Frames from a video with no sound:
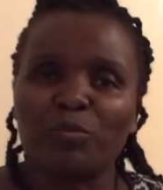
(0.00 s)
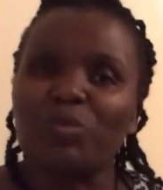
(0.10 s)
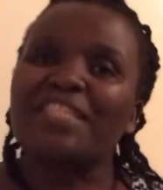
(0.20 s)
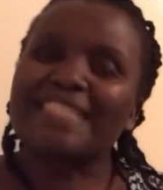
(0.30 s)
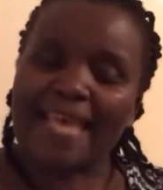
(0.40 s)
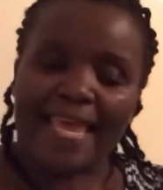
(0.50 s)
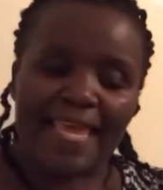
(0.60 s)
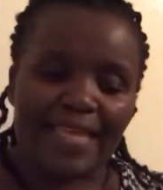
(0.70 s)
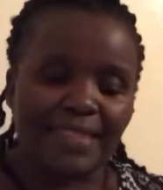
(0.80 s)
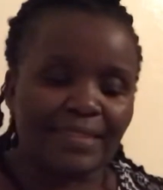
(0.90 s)
was
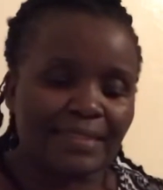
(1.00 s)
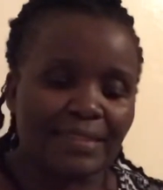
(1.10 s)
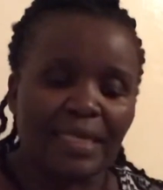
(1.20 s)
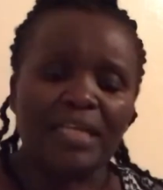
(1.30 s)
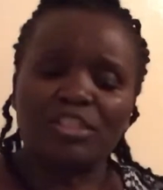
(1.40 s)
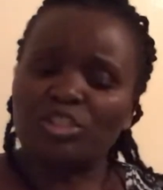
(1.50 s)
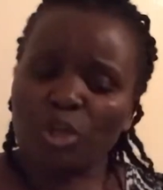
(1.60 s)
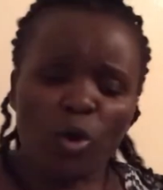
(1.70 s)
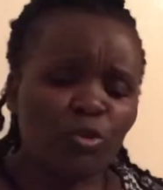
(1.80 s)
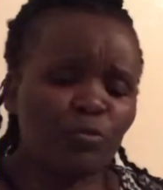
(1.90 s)
saying,
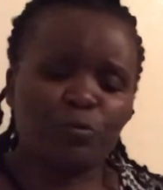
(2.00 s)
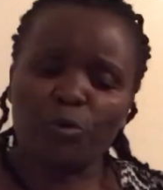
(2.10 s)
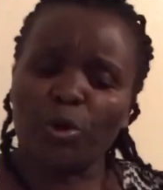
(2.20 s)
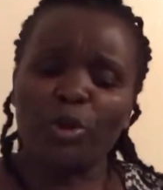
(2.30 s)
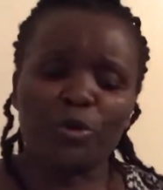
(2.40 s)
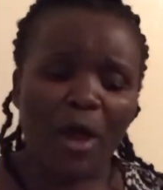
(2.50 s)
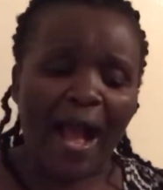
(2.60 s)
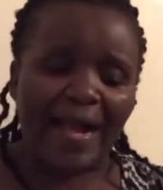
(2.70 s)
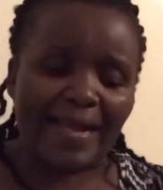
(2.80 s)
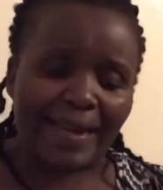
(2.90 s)
don't follow a
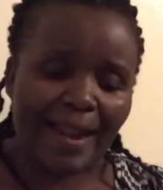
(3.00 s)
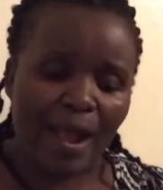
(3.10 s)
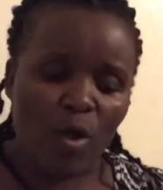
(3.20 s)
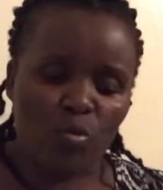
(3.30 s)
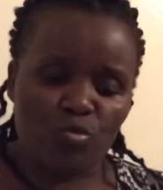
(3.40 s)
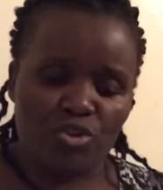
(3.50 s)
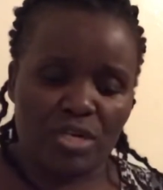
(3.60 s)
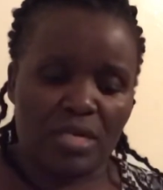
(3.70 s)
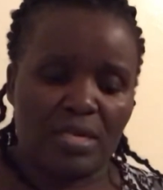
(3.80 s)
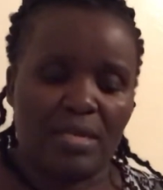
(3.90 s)
crowd.
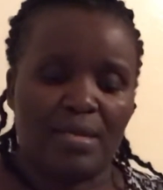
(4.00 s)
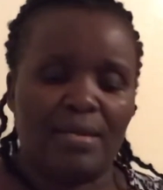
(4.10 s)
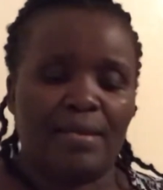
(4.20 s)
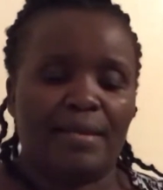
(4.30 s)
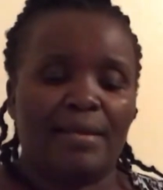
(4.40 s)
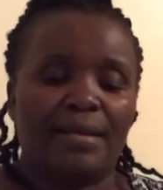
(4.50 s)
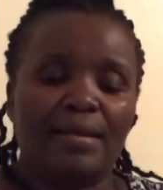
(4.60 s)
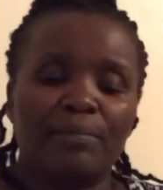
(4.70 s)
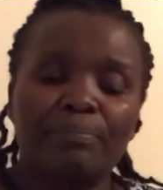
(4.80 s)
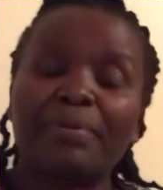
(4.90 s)

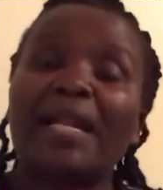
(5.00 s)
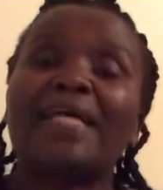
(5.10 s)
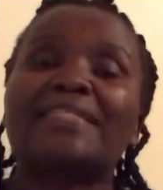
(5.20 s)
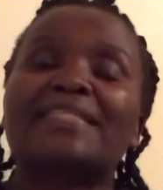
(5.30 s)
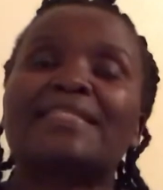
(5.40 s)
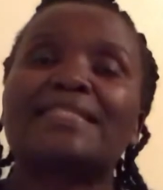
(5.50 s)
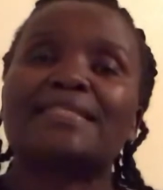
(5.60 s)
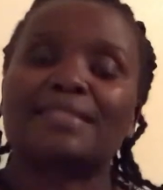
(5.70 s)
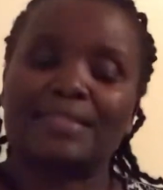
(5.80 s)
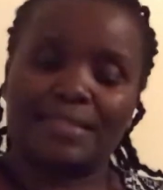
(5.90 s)

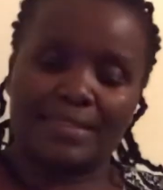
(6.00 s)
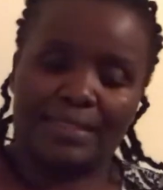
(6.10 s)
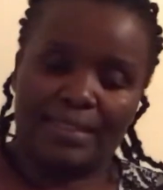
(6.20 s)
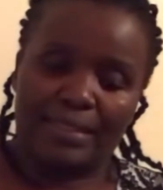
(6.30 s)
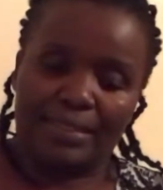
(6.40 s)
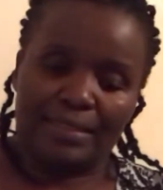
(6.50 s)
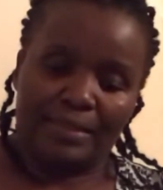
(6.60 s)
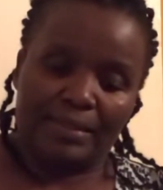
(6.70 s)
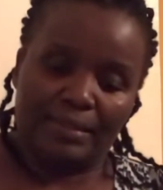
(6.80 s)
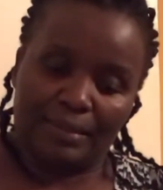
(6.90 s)
Practice
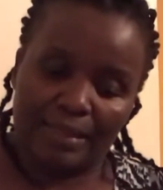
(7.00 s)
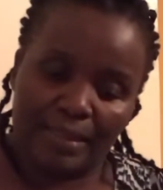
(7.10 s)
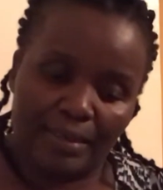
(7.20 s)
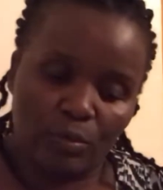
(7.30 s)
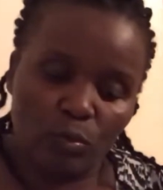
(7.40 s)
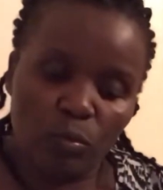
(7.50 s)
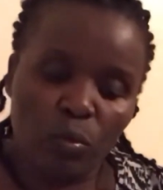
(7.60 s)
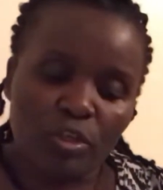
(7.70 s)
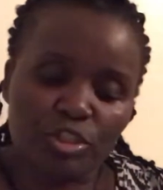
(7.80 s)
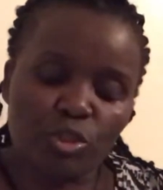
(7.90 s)

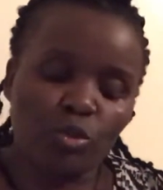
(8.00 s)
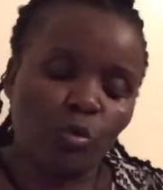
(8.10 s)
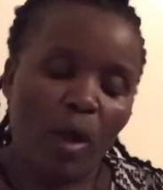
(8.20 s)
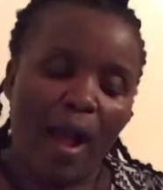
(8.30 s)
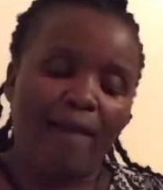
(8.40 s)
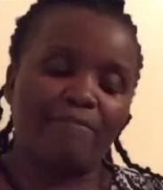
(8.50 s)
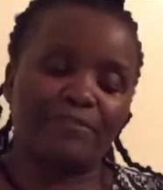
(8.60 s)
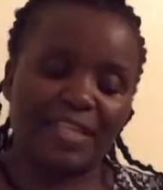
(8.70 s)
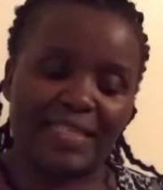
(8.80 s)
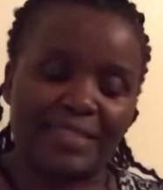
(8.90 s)
what you have
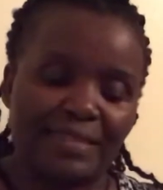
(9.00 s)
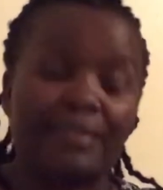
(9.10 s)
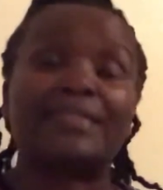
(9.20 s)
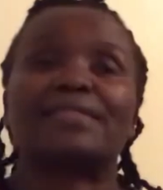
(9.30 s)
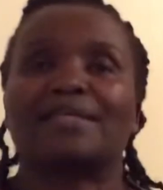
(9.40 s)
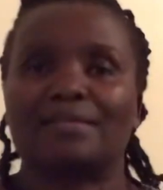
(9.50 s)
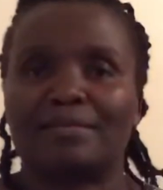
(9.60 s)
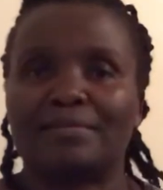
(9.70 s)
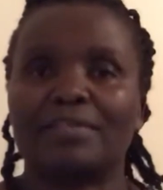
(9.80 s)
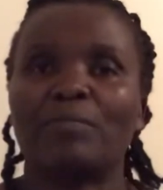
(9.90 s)
just written.
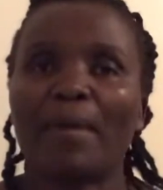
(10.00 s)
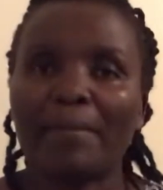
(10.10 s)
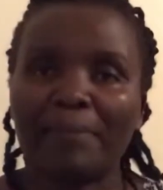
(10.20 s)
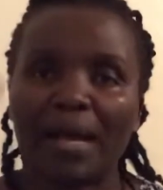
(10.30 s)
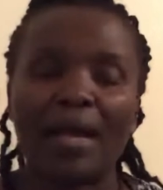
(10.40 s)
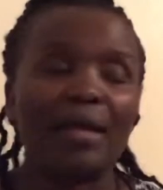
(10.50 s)
Remember,